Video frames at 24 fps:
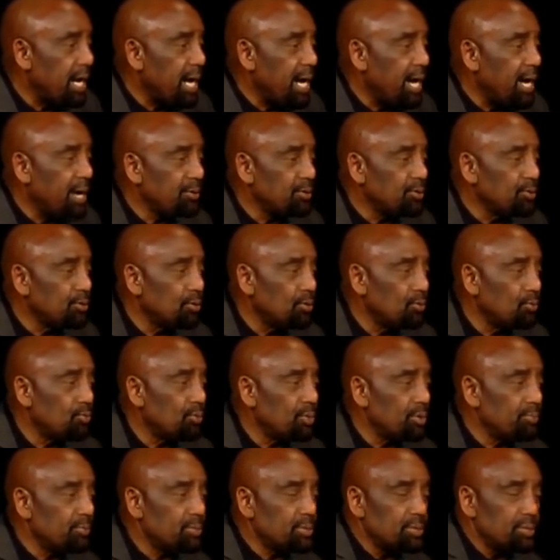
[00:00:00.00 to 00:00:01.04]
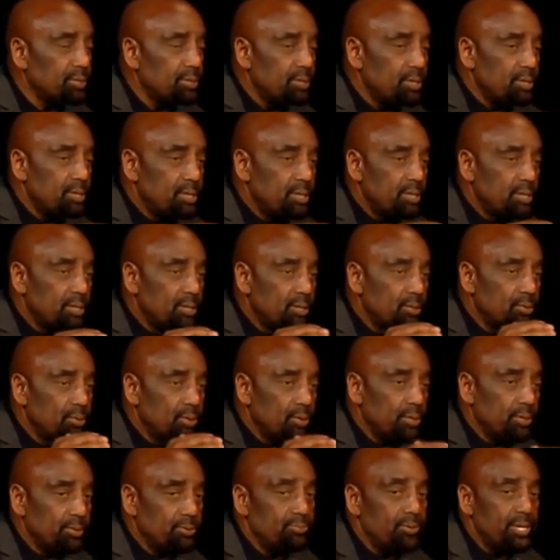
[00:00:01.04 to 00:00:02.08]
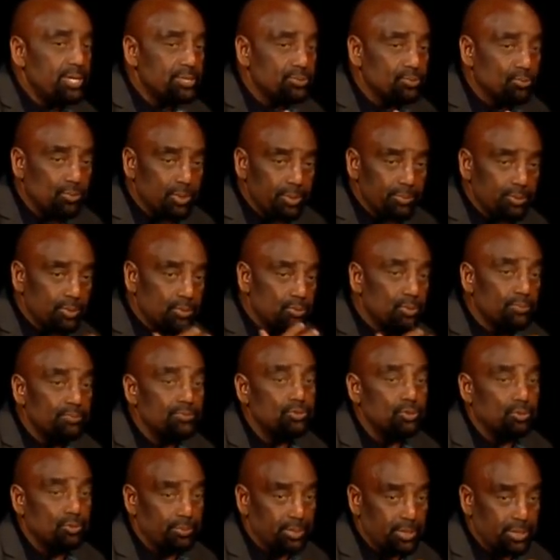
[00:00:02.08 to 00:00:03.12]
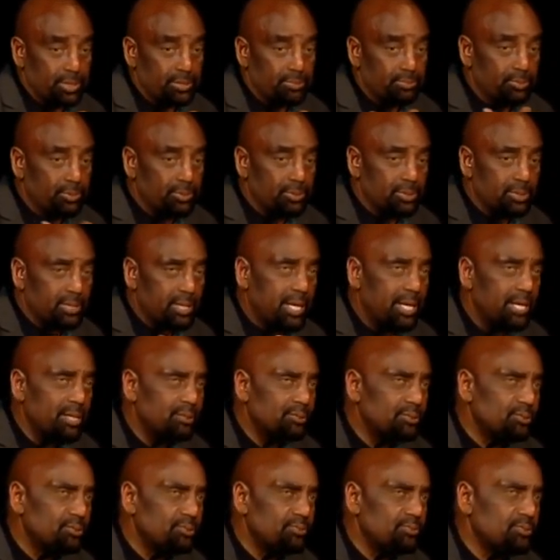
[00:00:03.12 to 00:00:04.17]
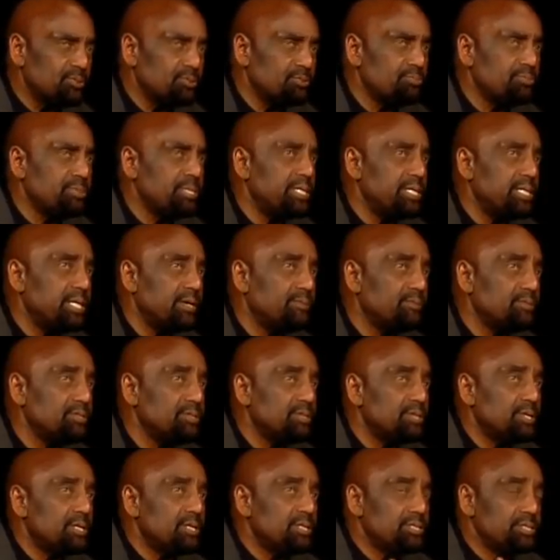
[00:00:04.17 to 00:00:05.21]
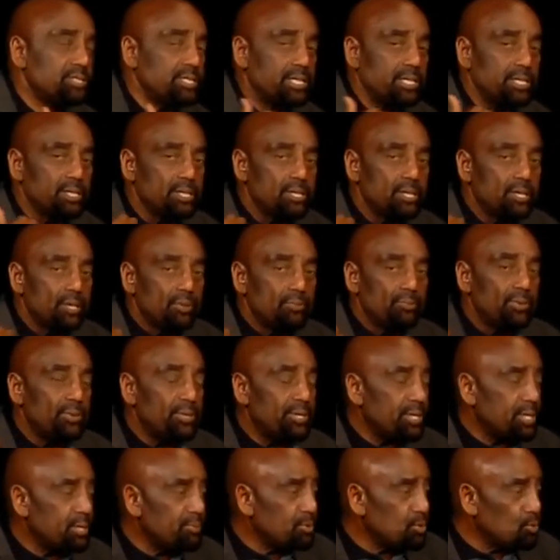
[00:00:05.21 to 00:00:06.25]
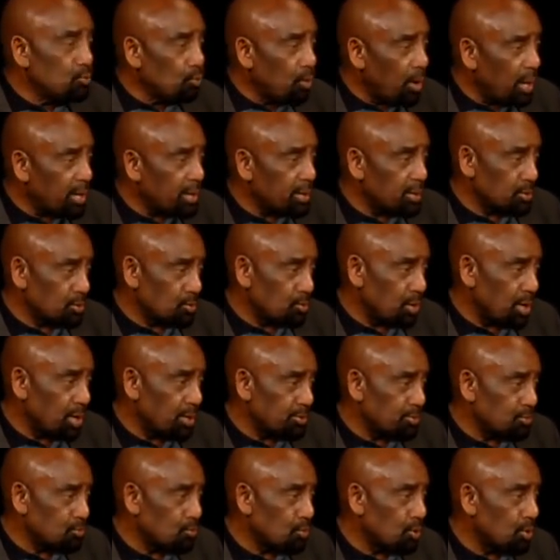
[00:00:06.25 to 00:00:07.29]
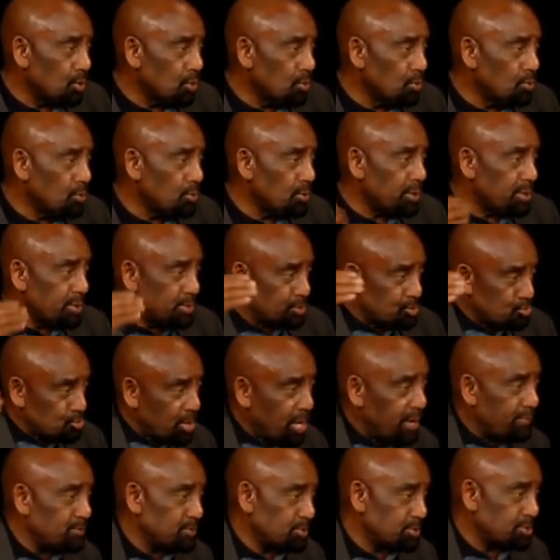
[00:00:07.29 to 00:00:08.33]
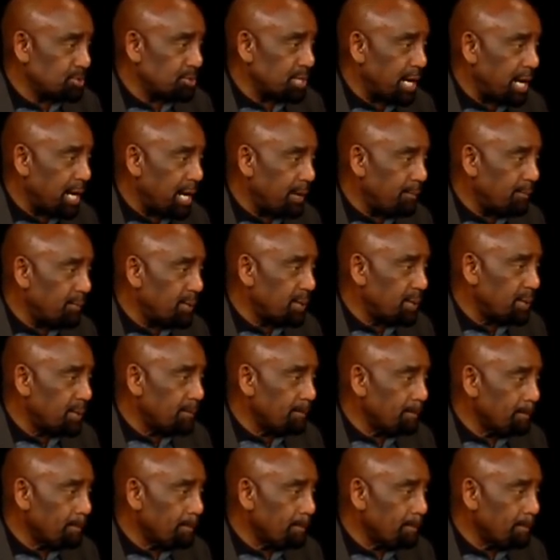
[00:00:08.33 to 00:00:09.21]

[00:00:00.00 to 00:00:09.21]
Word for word: I know women, especially women, who have told me this. I don't know if any men have said it, but they could be walking across the road and the traffic stop,